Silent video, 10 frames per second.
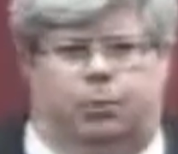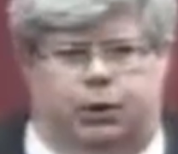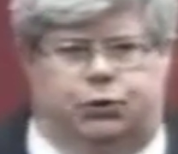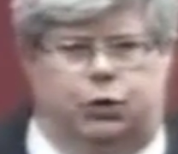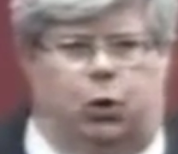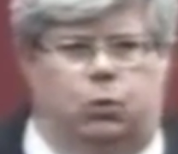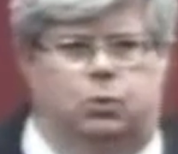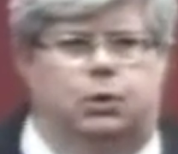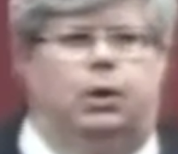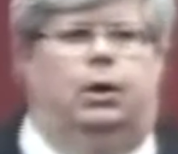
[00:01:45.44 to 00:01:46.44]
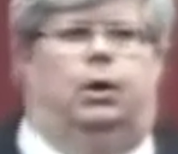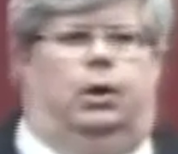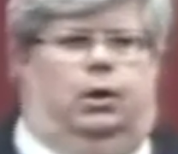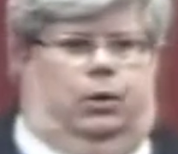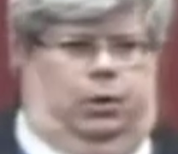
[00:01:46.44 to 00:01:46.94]
but he's told,
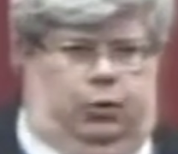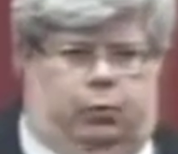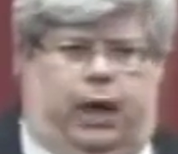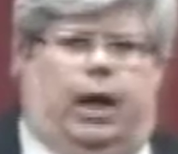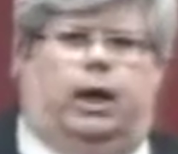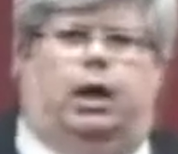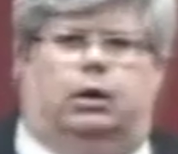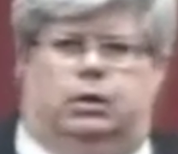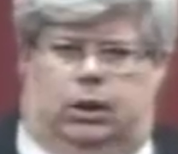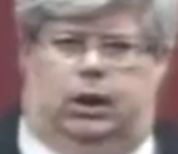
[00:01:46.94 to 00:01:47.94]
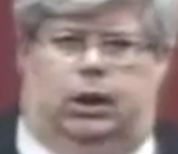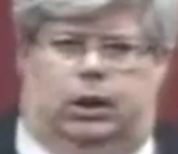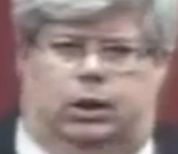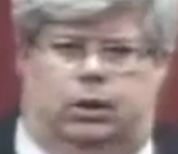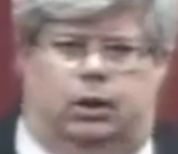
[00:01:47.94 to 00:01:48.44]
you cannot lead